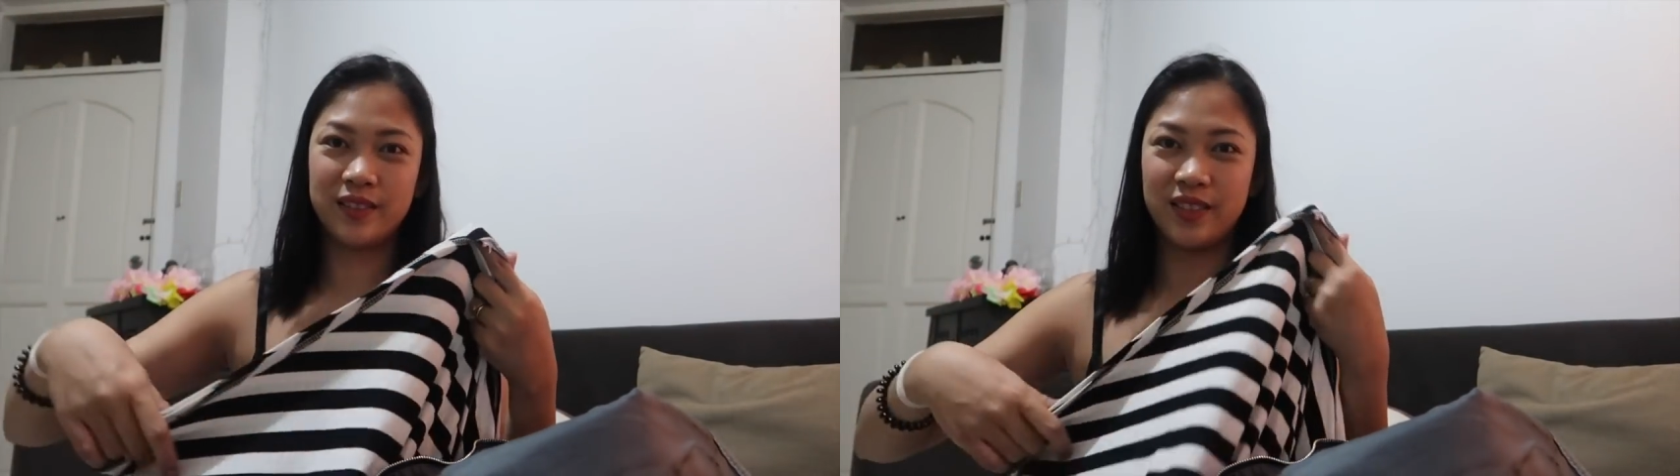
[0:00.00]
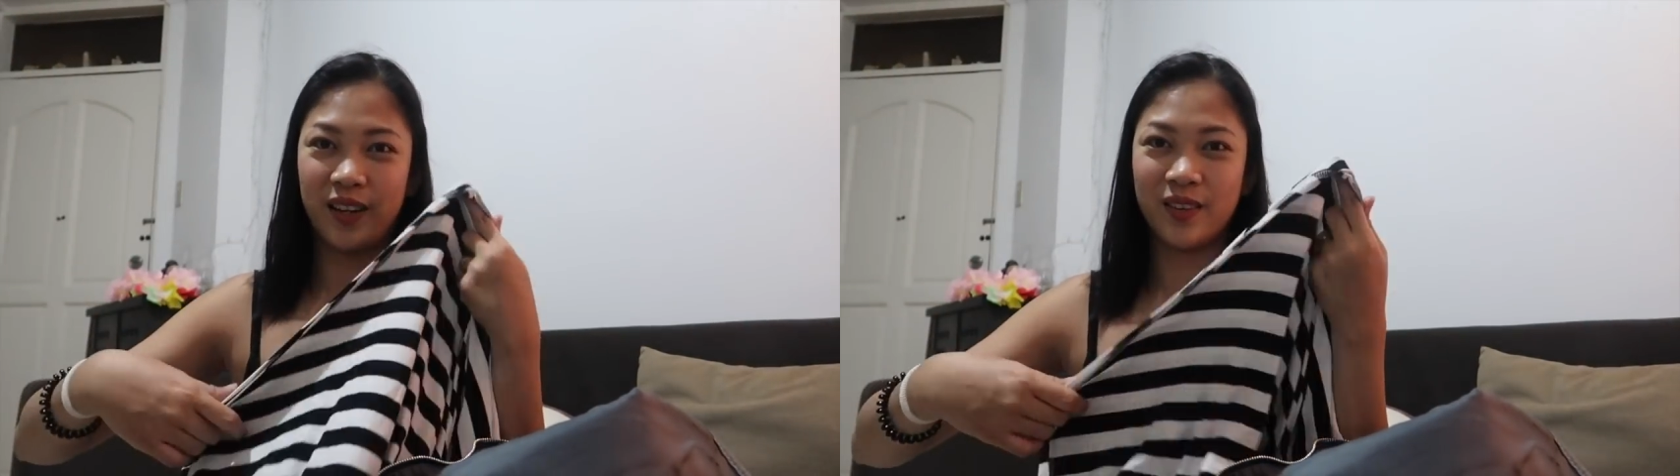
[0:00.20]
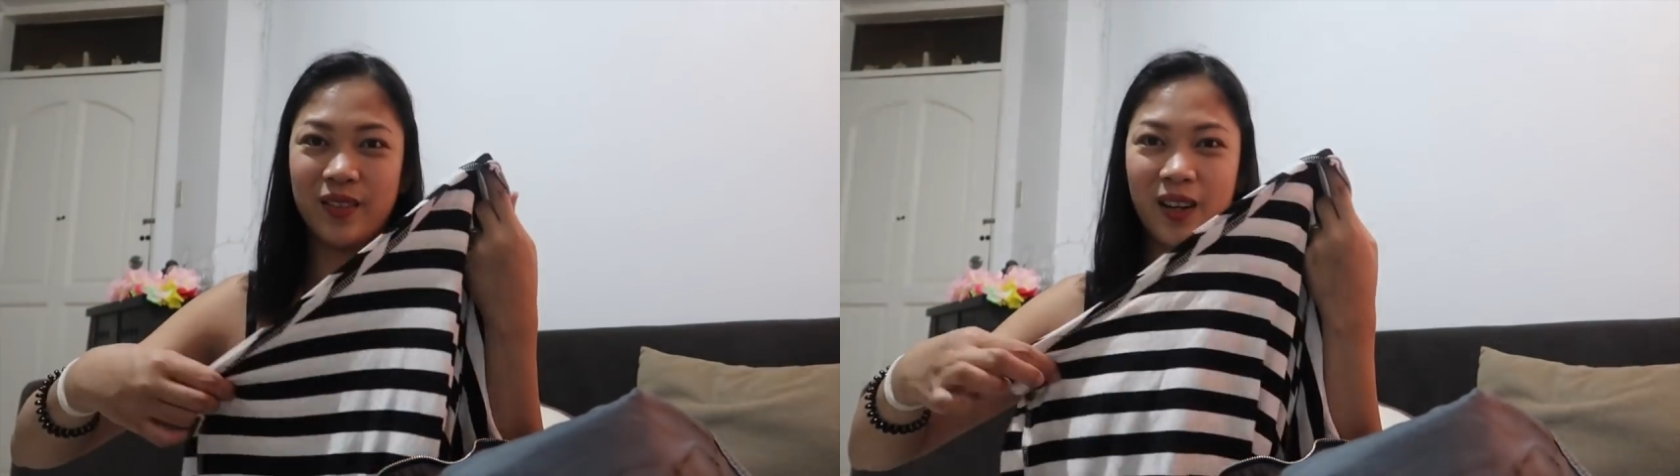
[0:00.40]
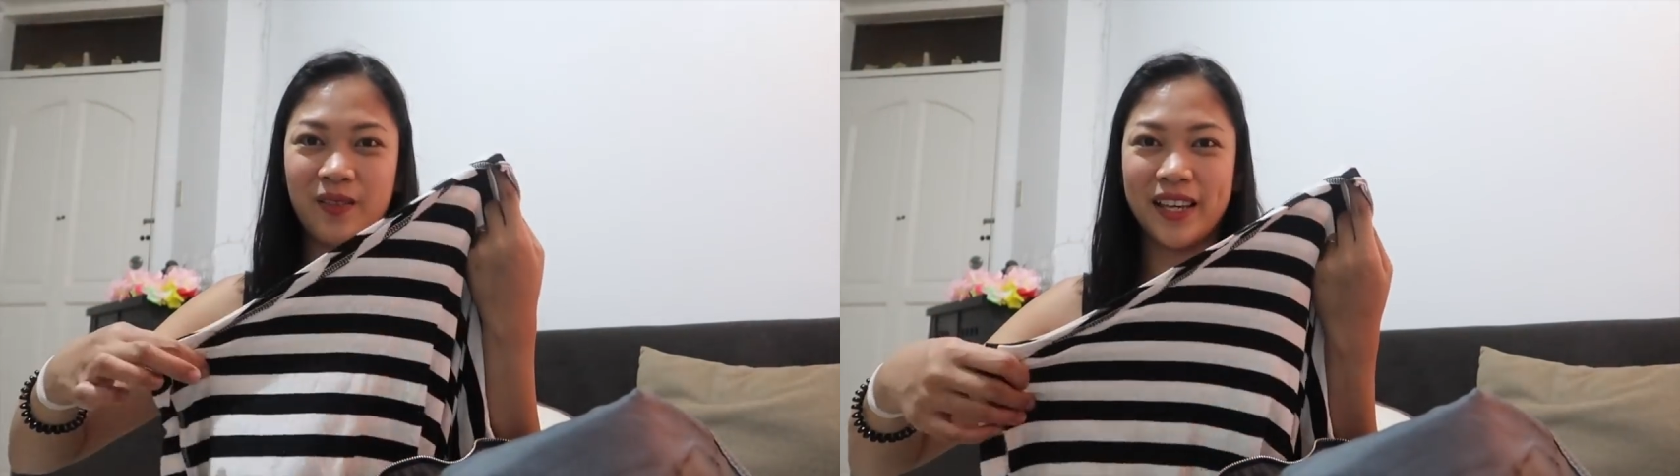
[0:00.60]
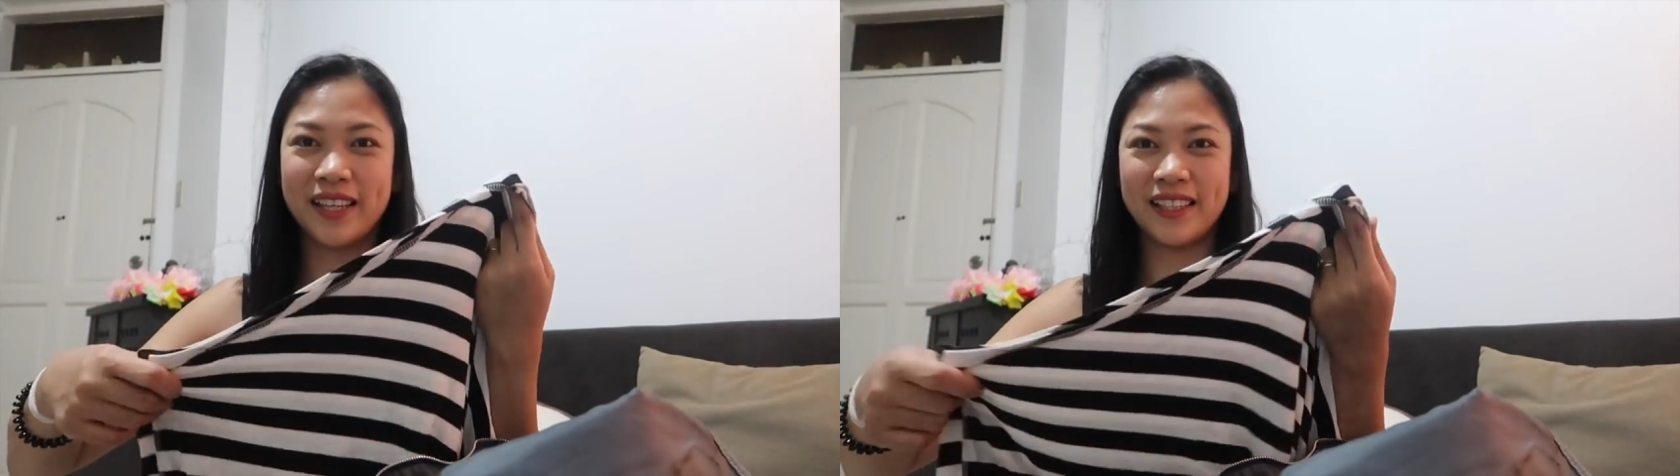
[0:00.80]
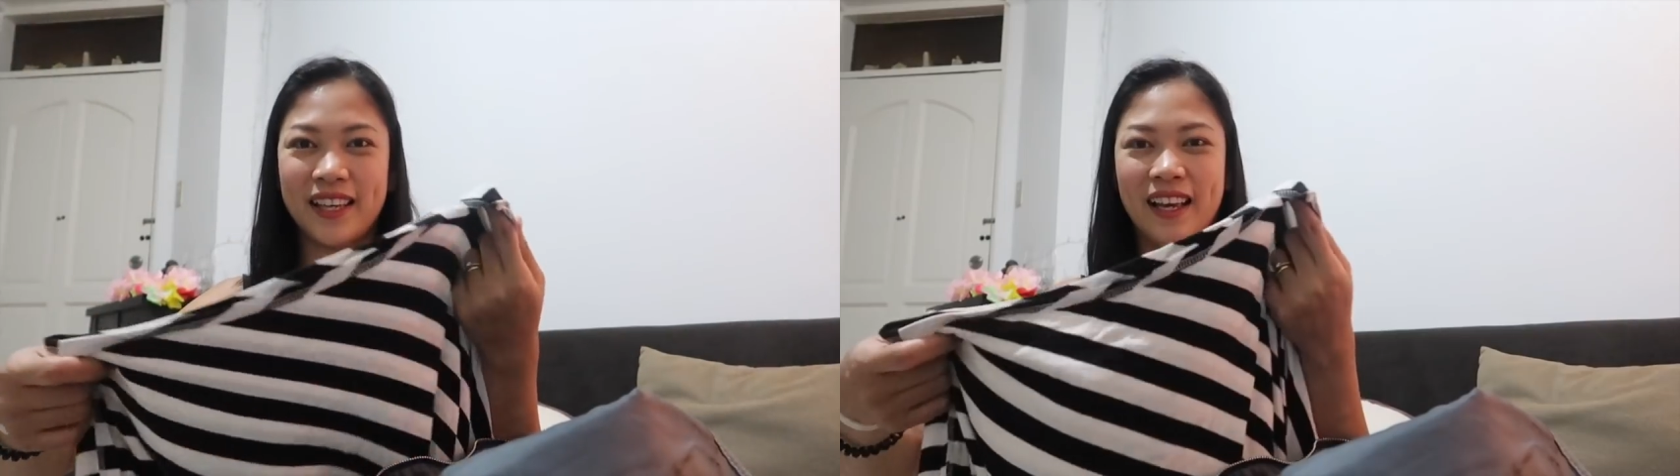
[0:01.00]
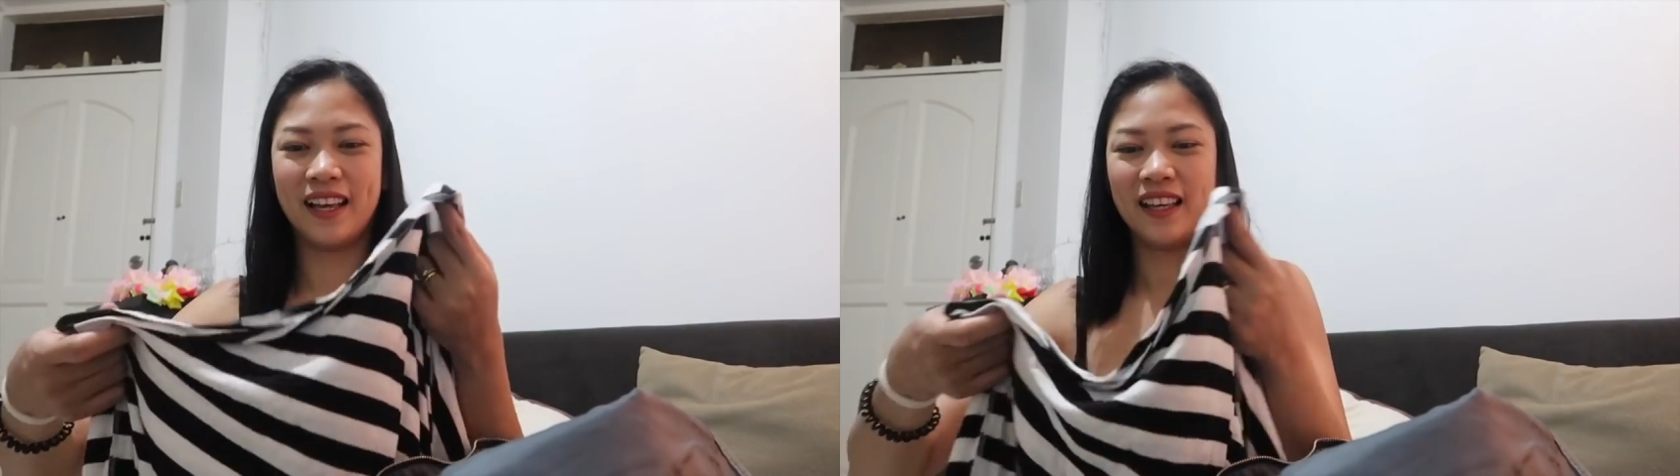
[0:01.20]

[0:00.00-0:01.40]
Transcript: tsaka yung kamay niya.